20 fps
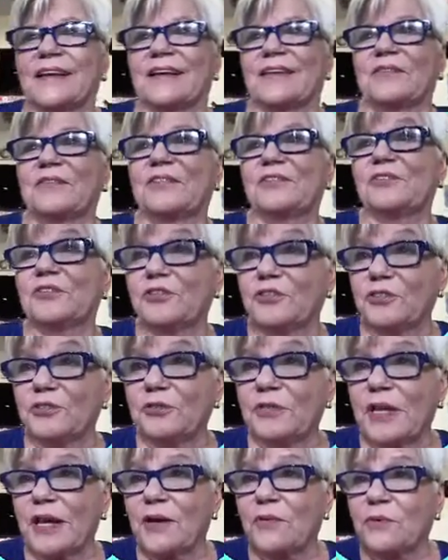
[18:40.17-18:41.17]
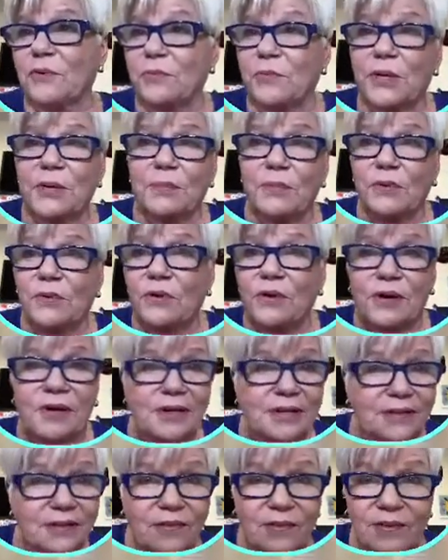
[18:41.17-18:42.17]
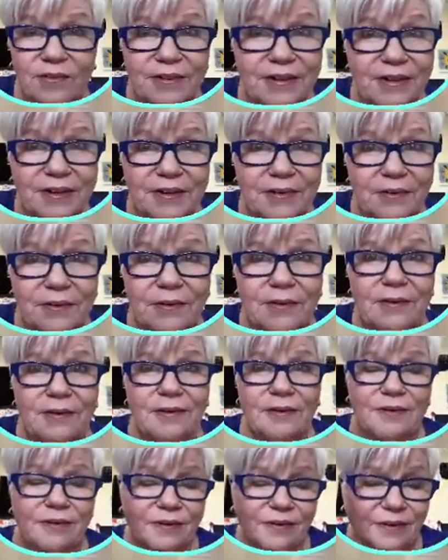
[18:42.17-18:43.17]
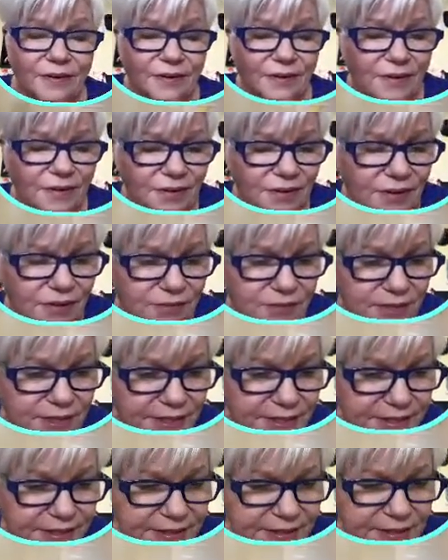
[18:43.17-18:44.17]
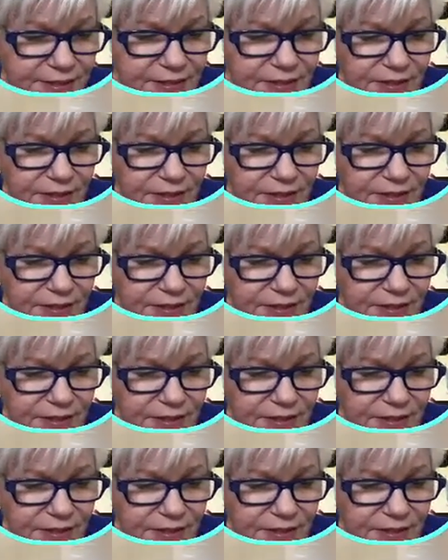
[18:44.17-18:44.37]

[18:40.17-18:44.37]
You can do that when people aren't there. Okay.